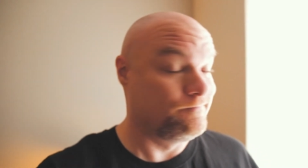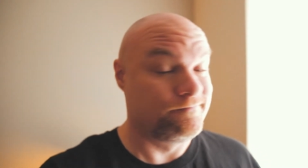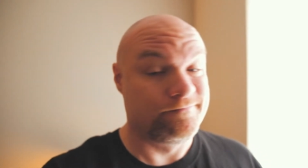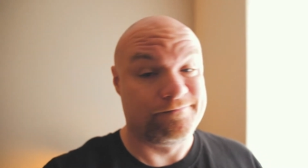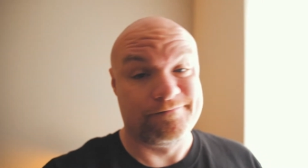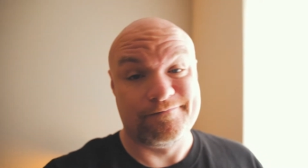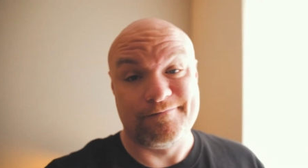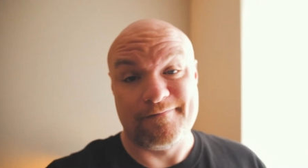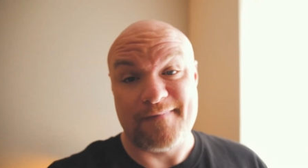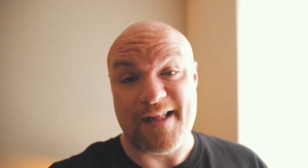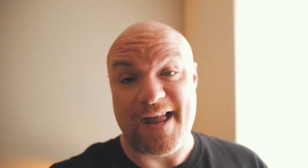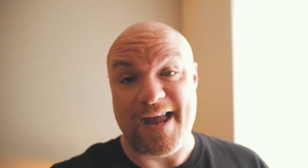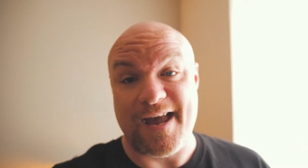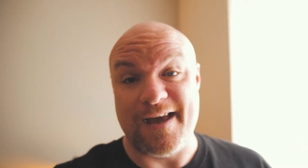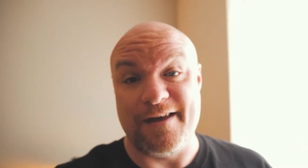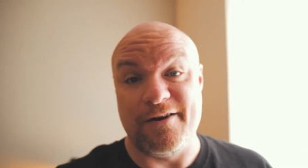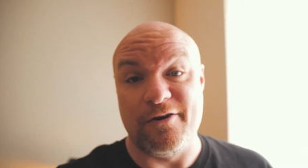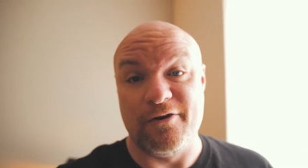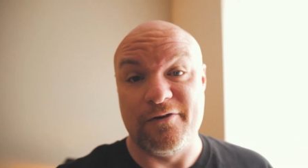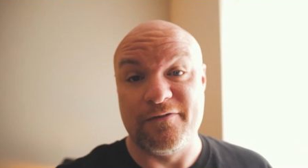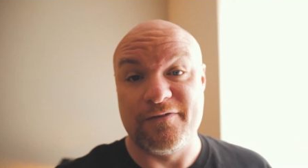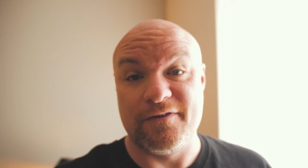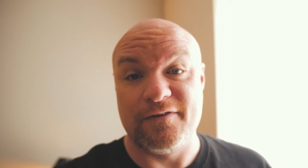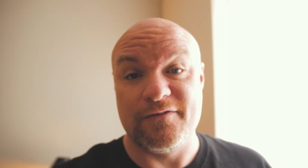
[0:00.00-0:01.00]
to head
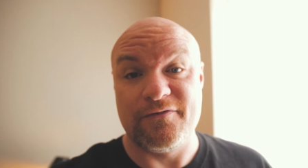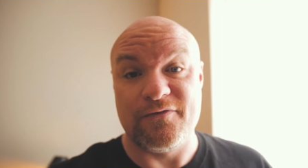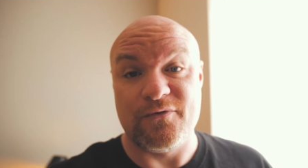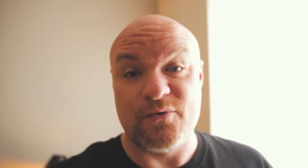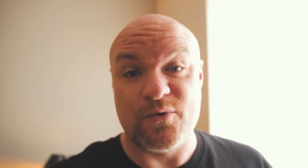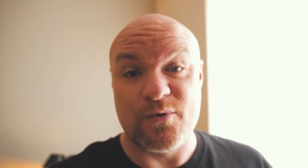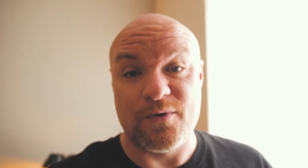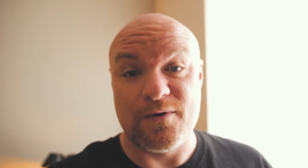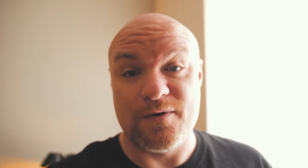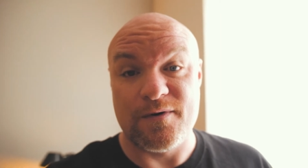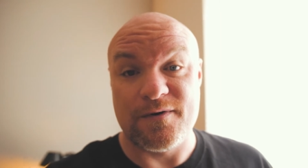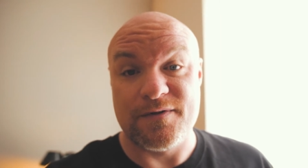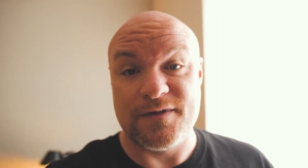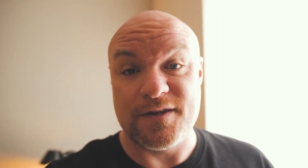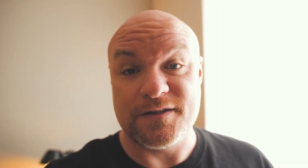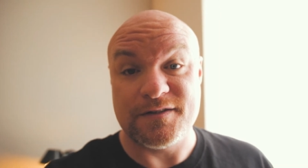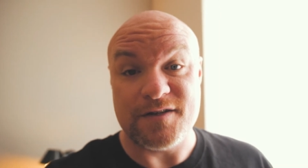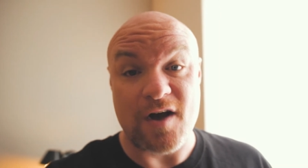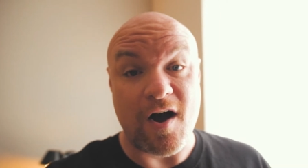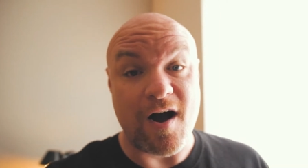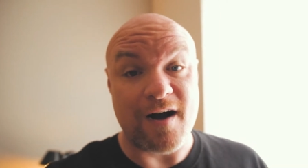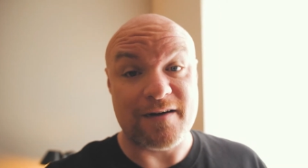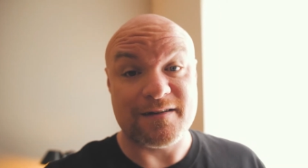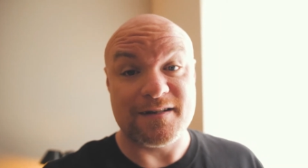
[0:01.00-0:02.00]
over for the
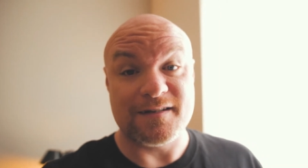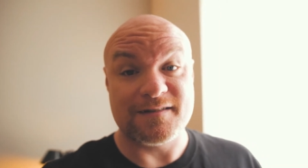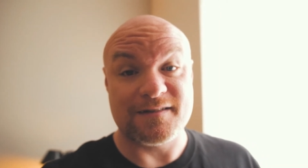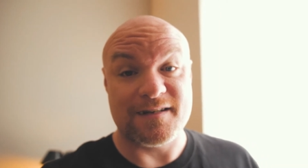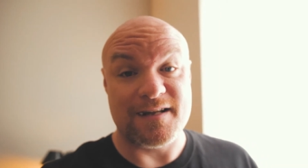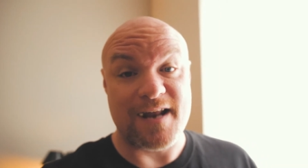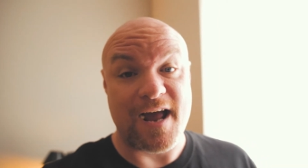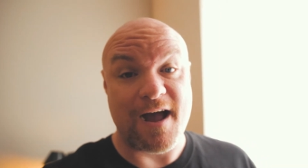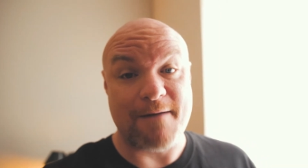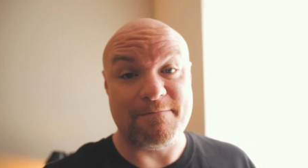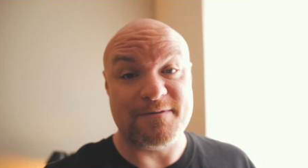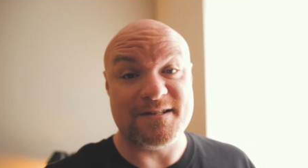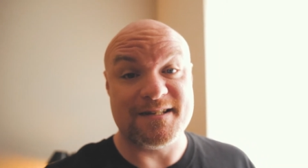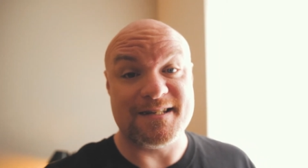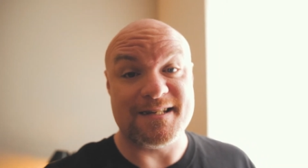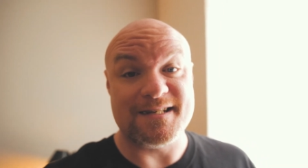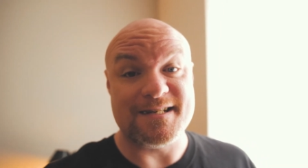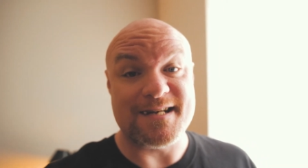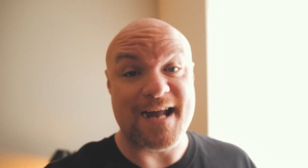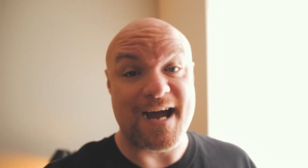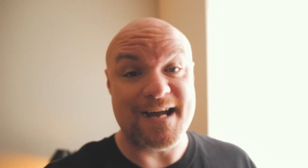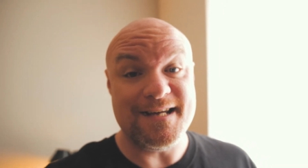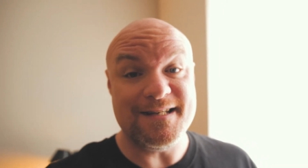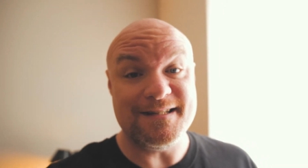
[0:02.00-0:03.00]
talk that's going to happen
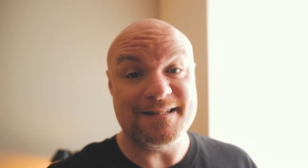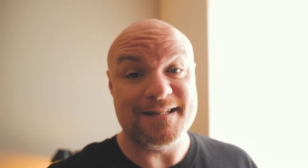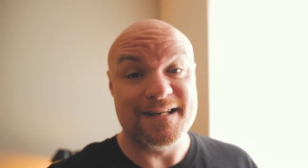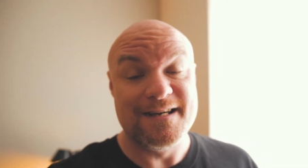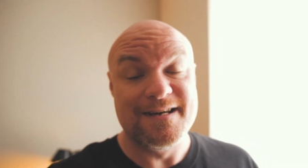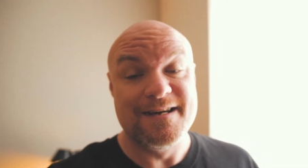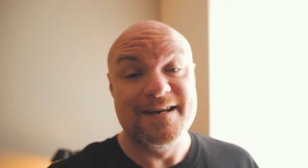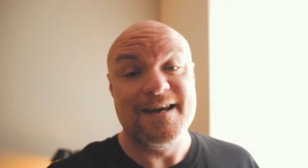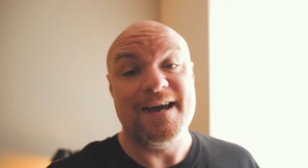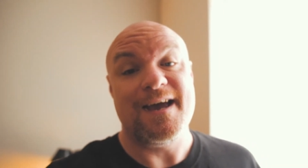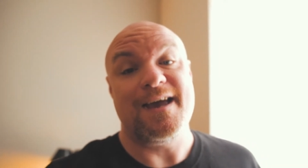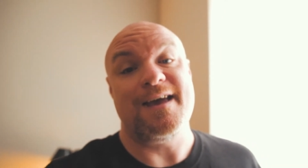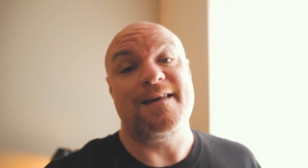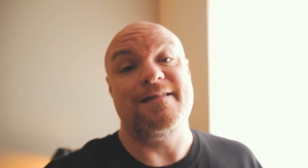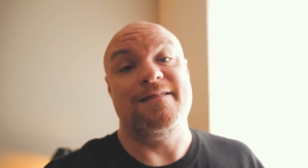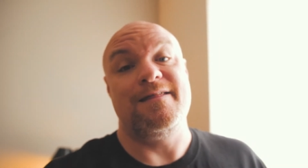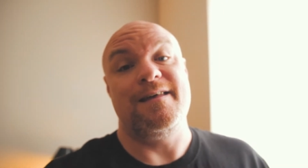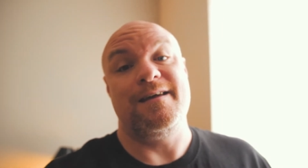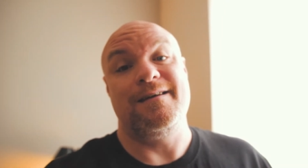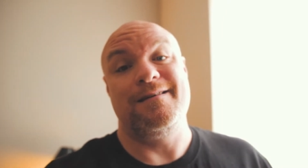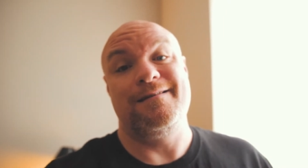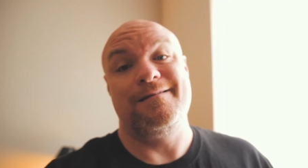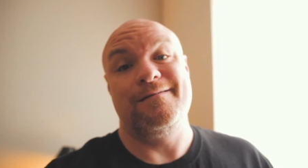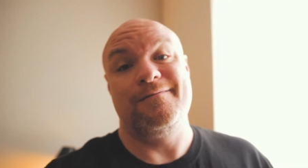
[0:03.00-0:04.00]
tonight, and
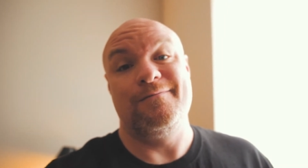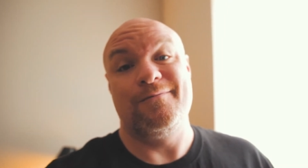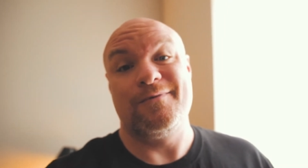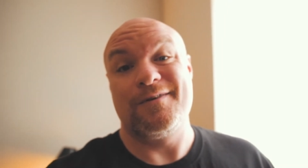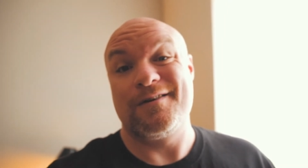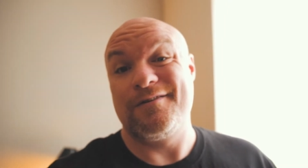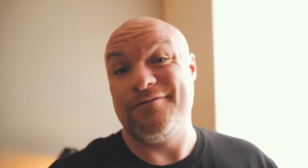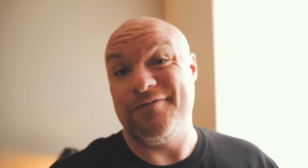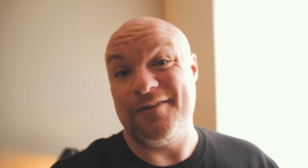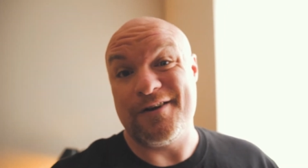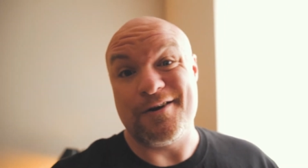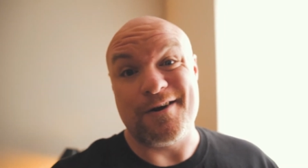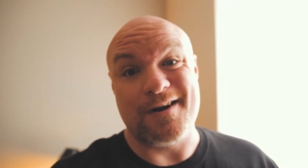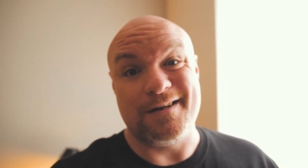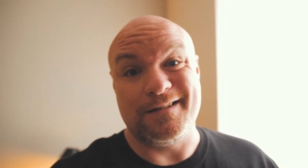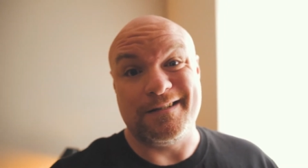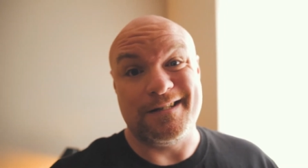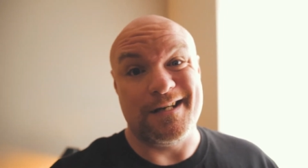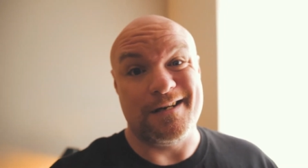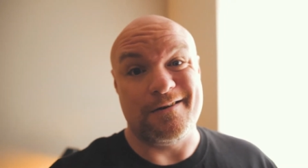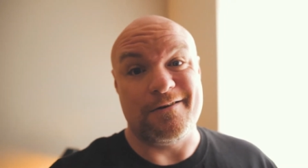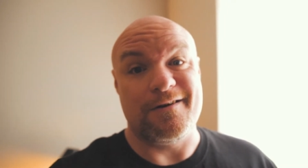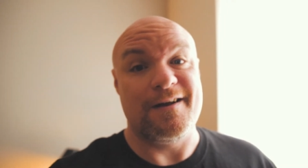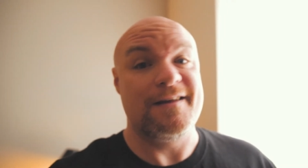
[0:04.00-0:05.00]
then we're going to figure
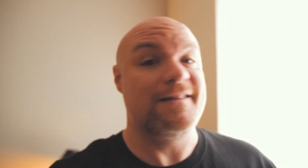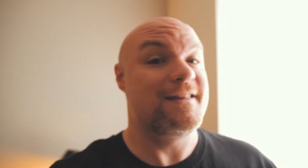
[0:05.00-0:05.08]
out dinner.